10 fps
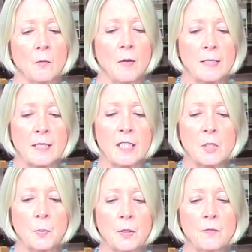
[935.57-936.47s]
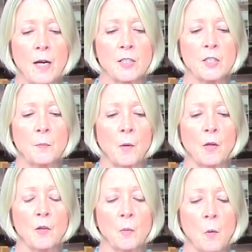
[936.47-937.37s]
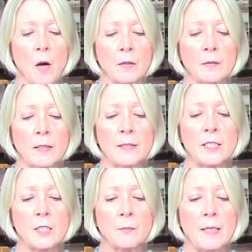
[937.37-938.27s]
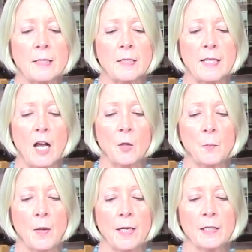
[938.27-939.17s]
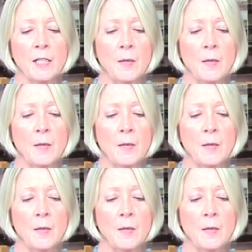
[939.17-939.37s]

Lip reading: Residents were advised to boil their water, and this arrested the outbreak,